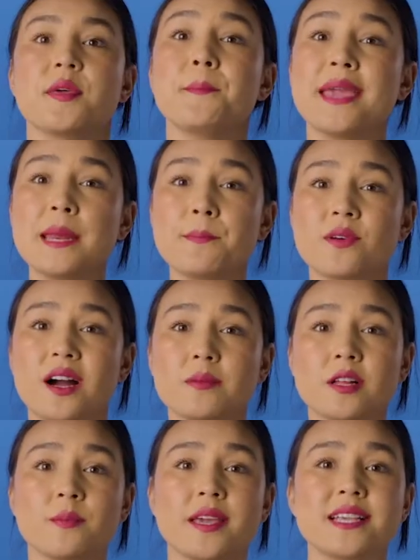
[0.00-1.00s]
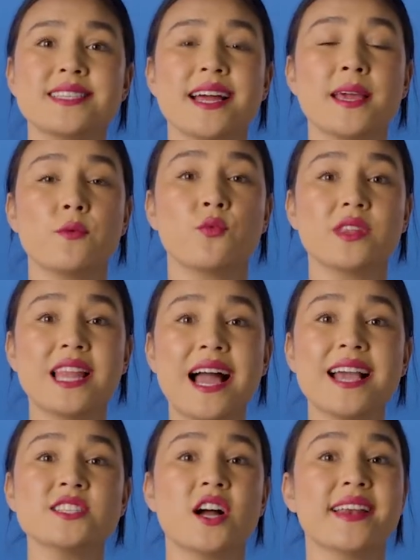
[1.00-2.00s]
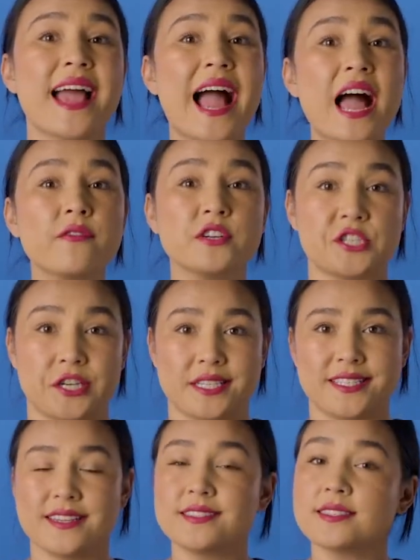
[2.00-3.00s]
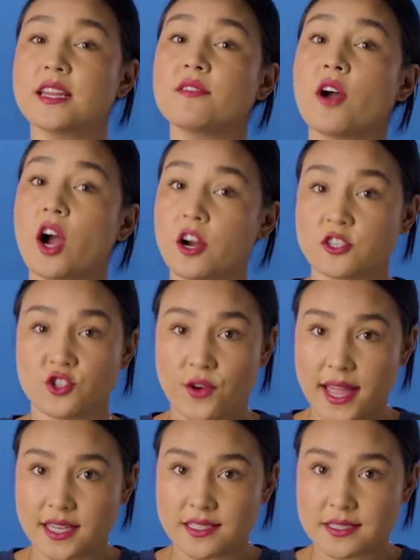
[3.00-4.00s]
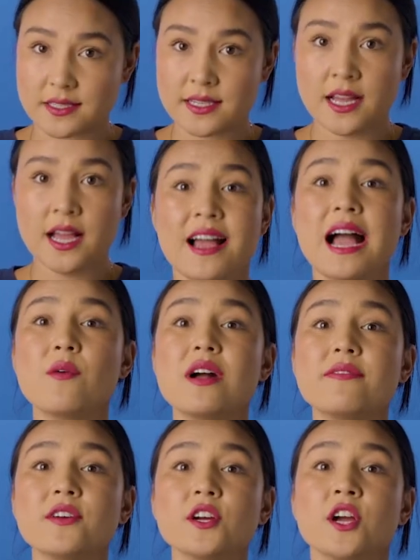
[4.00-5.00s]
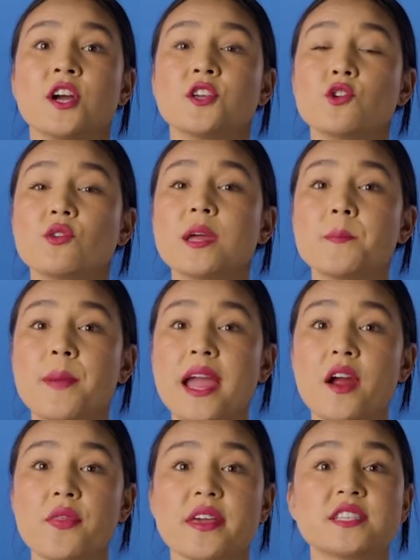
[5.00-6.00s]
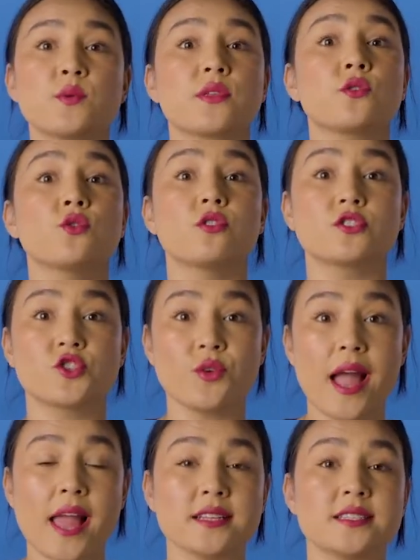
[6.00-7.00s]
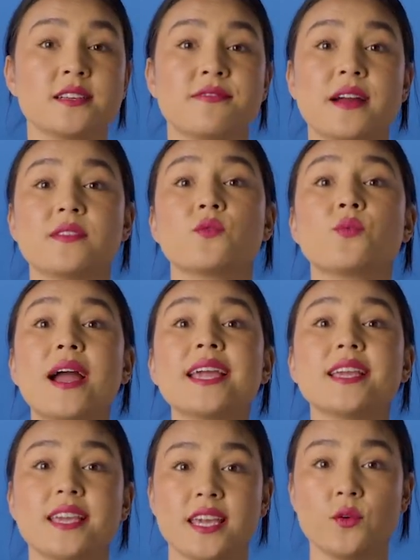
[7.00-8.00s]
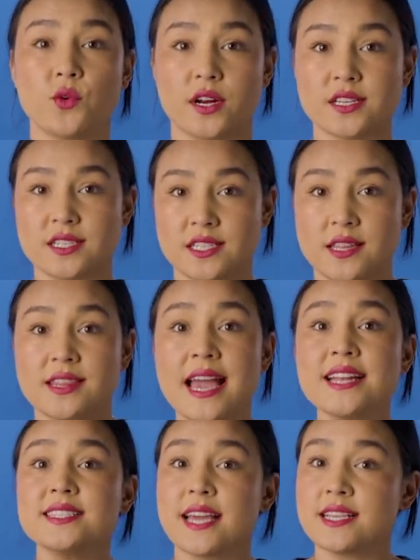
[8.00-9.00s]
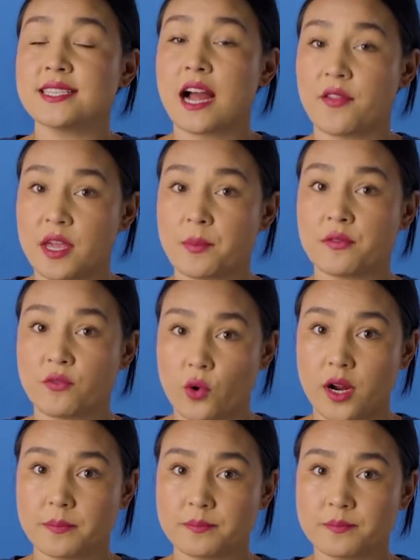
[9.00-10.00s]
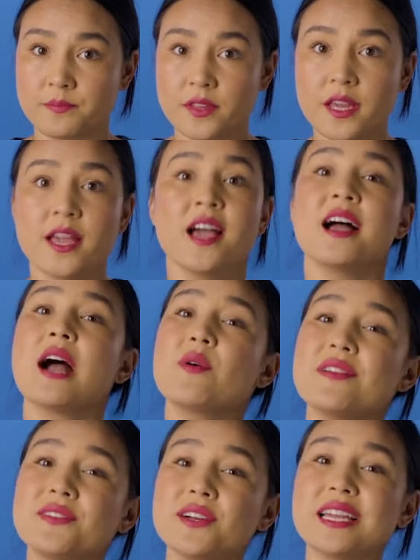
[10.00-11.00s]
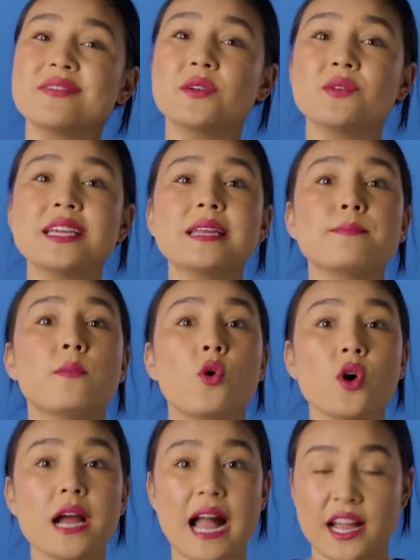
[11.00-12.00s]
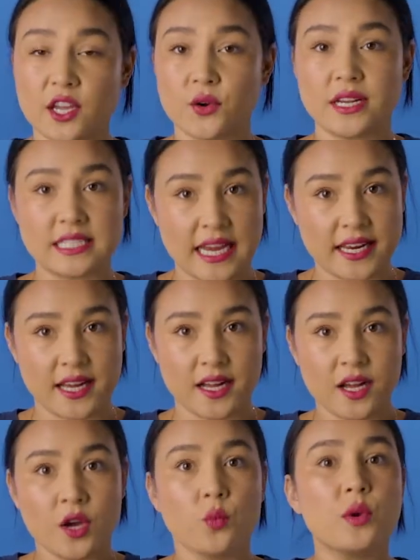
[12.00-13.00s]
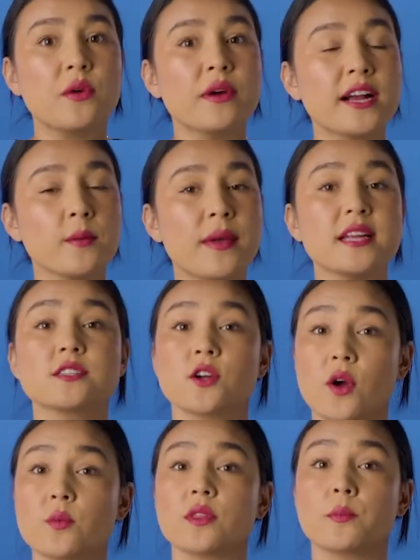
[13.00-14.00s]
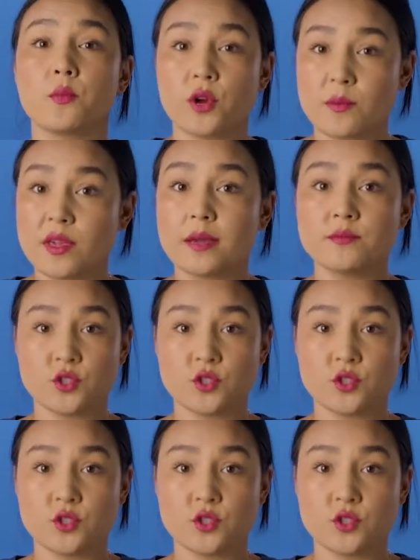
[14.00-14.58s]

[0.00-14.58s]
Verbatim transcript: main problem is that it relies on averages instead of hard trends. However, you can pair this with Google Trends to find the right keywords to then test how they perform. However, if you need more accurate data, we recommend going with a premium